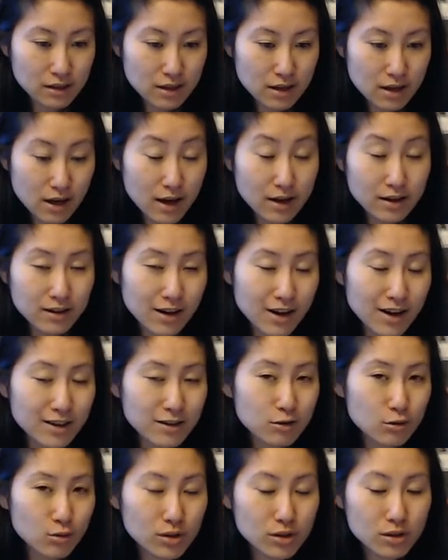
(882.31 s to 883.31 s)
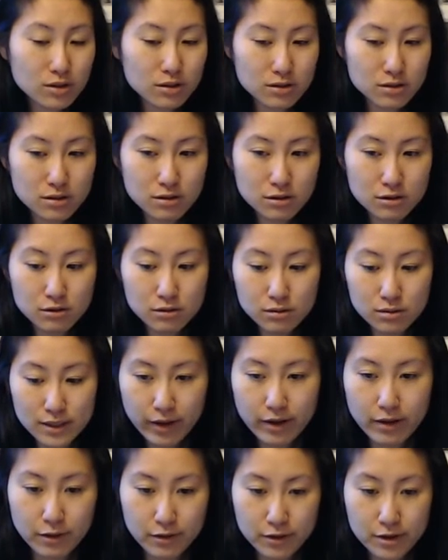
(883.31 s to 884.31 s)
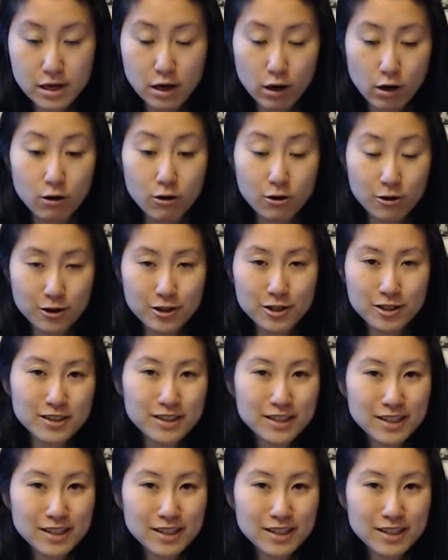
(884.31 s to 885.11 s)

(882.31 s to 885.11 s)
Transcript: I kind of want to do like the Ark,